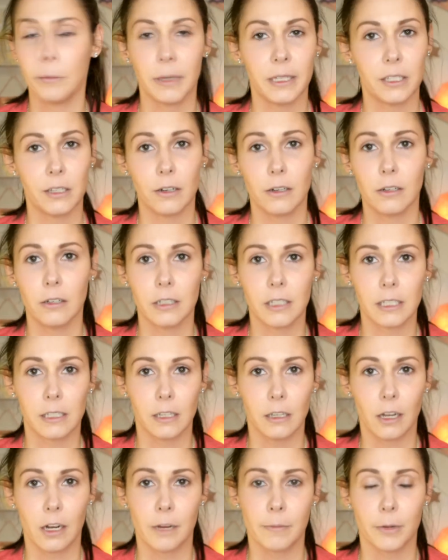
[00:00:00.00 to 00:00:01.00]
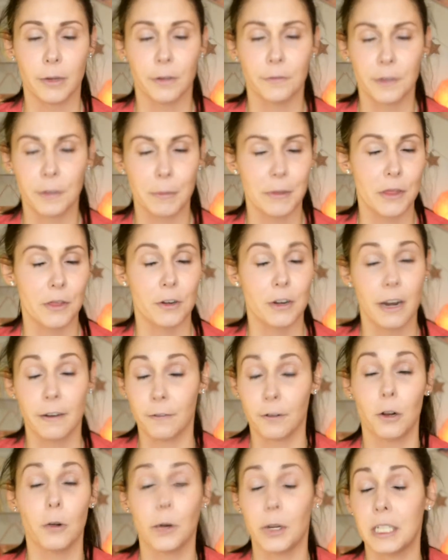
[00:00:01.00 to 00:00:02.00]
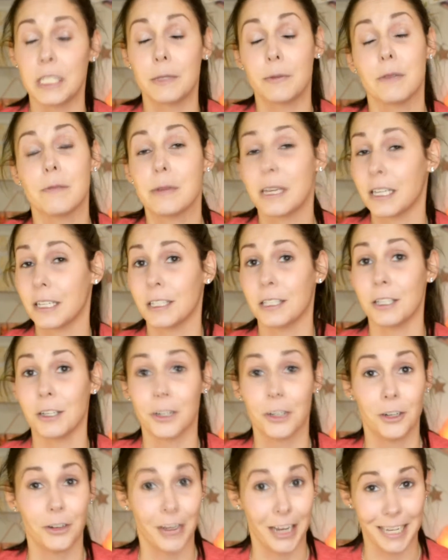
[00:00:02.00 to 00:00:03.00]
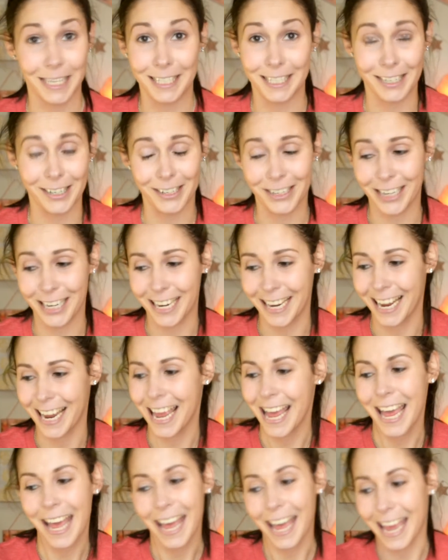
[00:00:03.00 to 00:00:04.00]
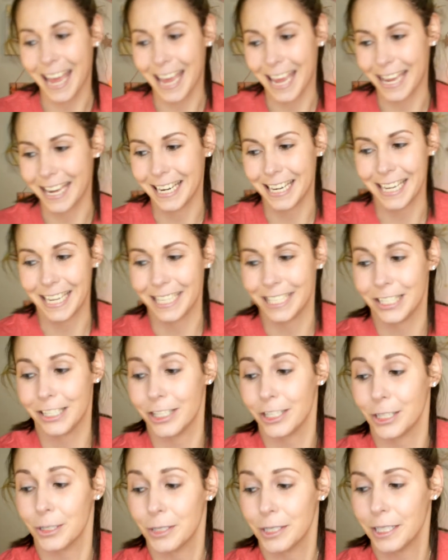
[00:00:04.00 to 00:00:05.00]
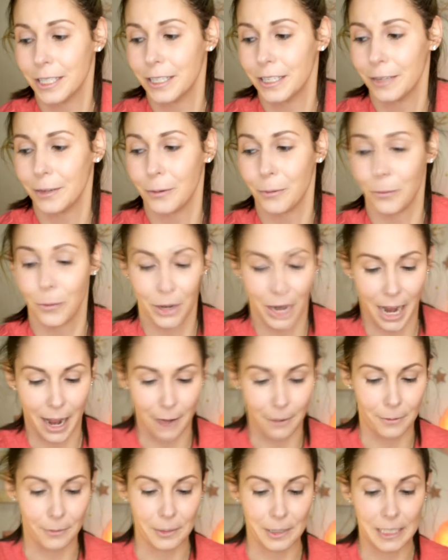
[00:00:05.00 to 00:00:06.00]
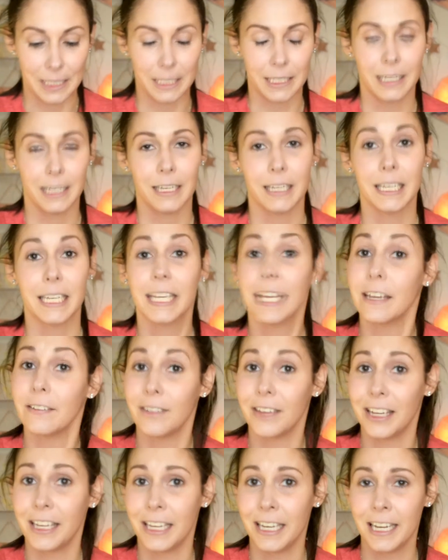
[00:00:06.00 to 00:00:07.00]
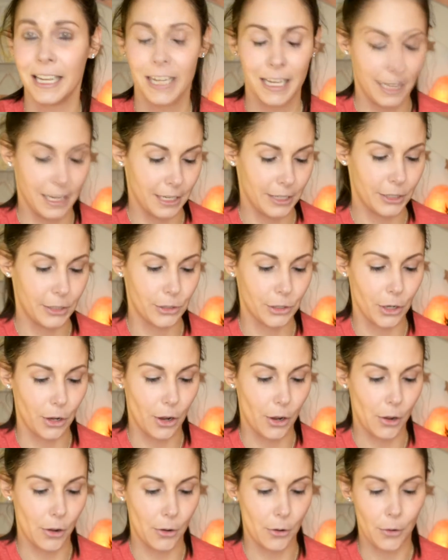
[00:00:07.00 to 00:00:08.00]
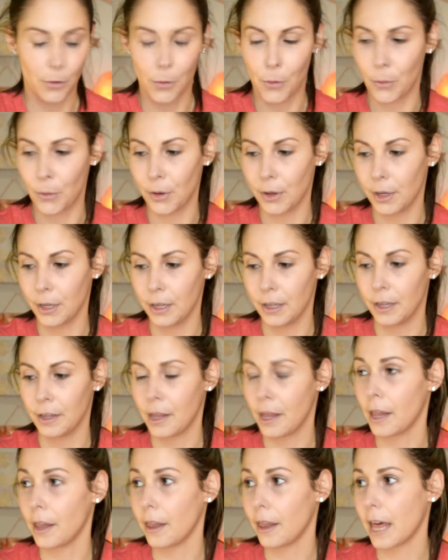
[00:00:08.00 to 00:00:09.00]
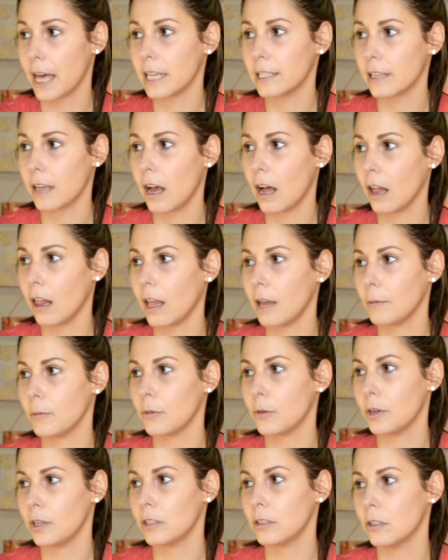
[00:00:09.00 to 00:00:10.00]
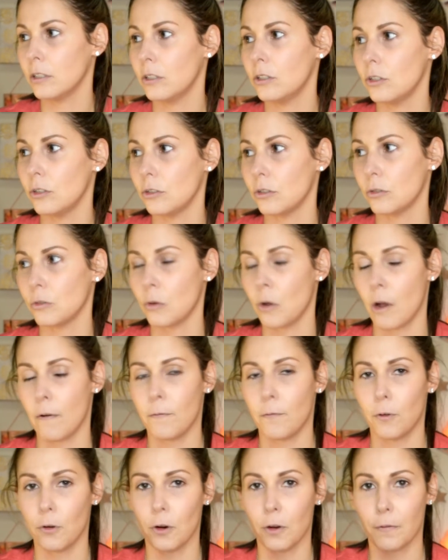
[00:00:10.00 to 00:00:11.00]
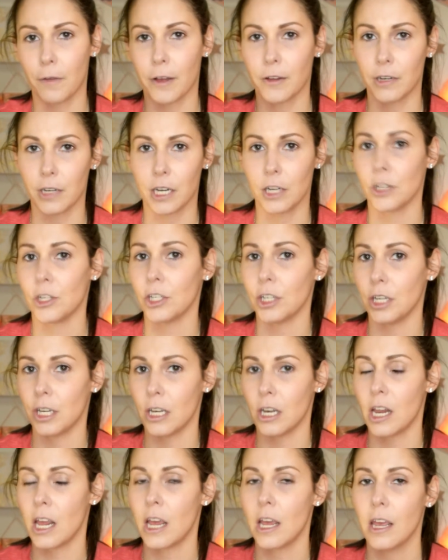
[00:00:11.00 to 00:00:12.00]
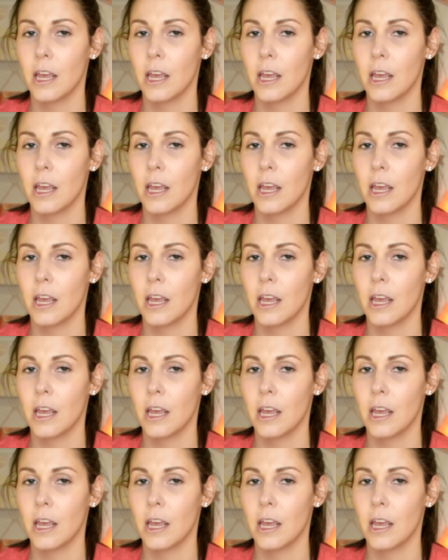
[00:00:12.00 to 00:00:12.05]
my circles still aren't perfect, but they're never going to be because they're hereditary and it's just what I was given. So that's all I'm going to do for foundation